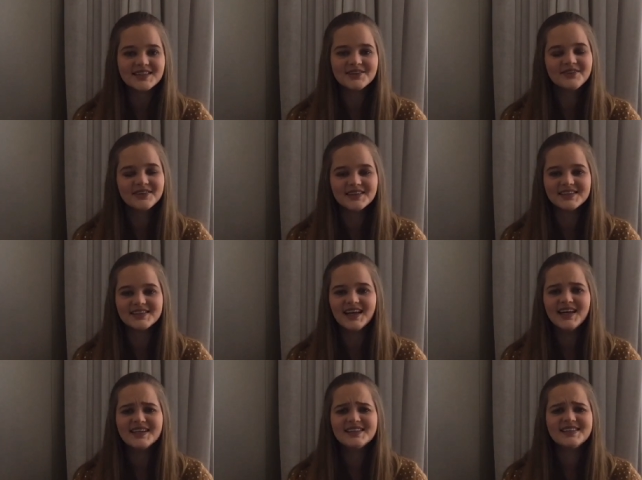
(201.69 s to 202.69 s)
It was
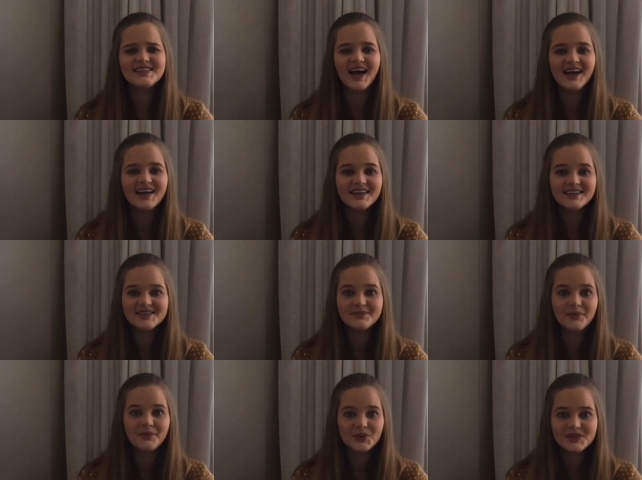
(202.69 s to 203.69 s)
science,
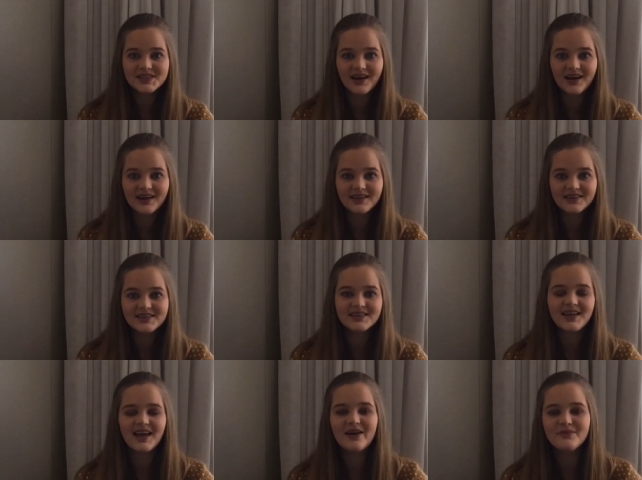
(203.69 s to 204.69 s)
more science,
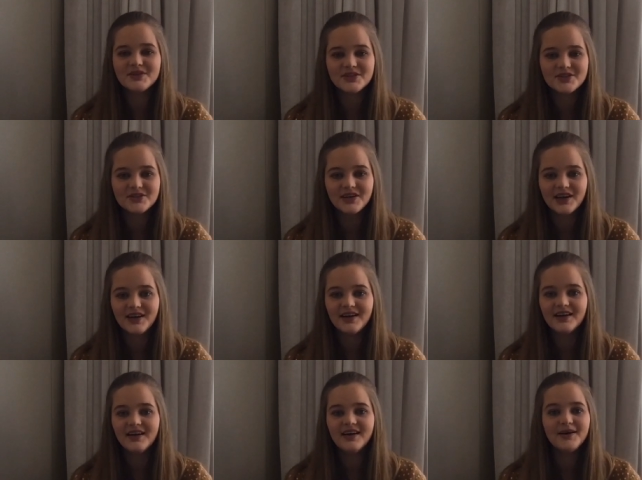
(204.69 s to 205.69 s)

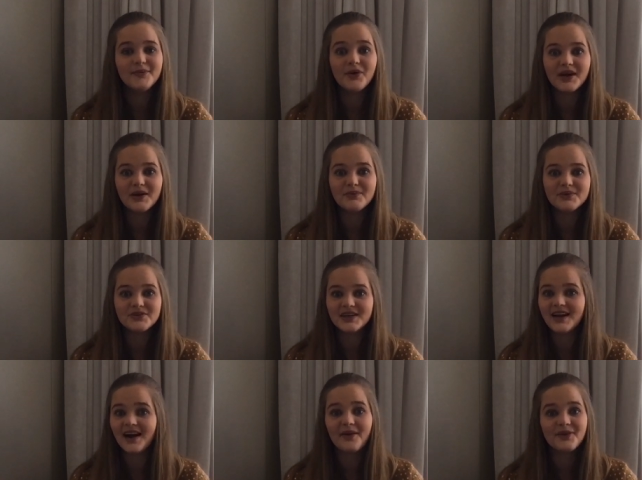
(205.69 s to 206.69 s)
chemistry, more chemistry,
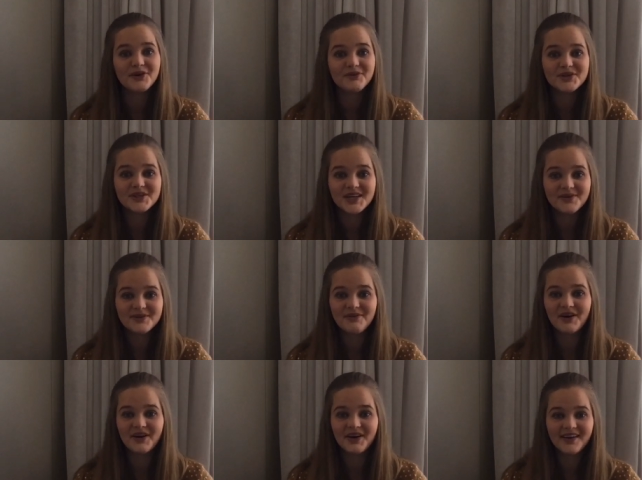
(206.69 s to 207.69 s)
neither of which I was
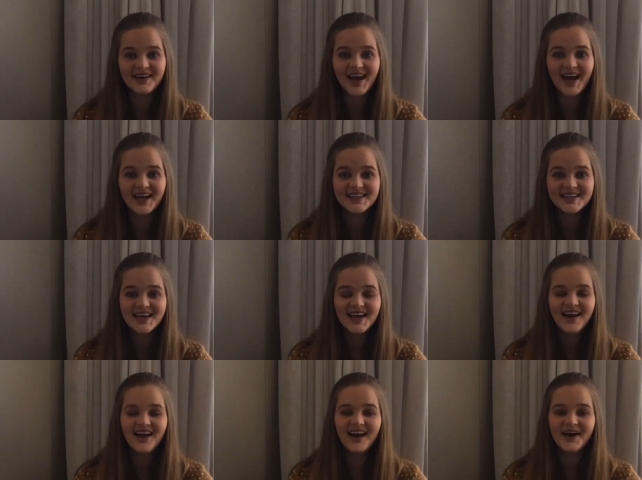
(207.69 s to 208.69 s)
very good at,
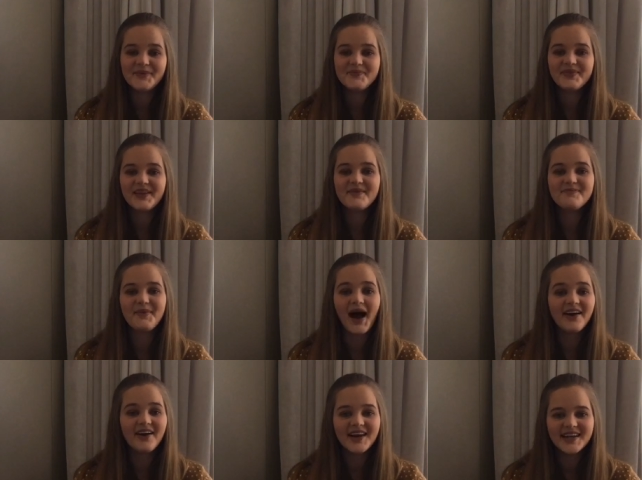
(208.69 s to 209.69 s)

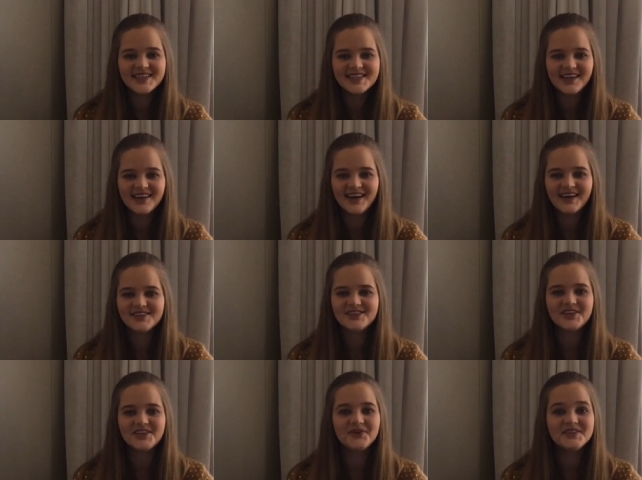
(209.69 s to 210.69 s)
biology,
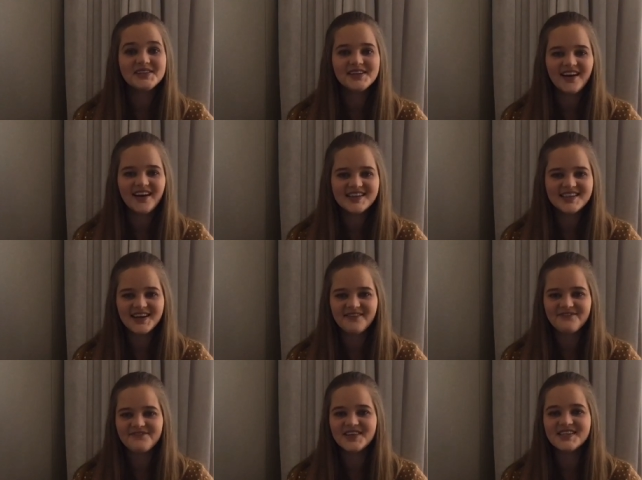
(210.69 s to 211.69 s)
sociology,
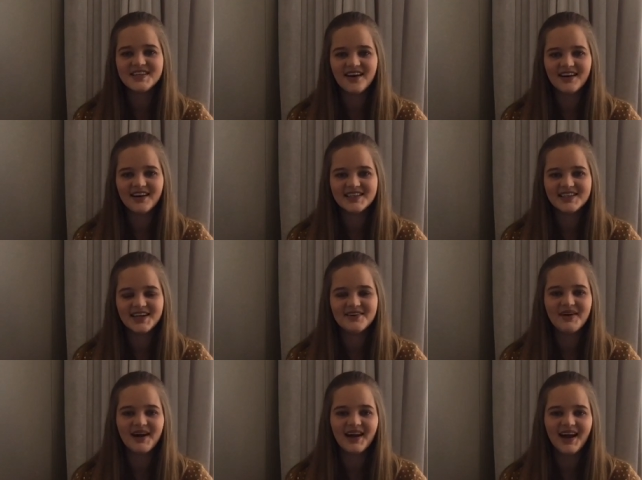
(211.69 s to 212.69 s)
and physiology,
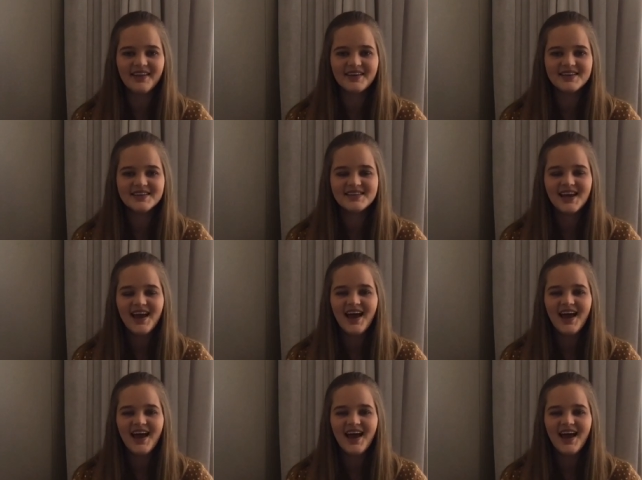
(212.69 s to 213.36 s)
among others.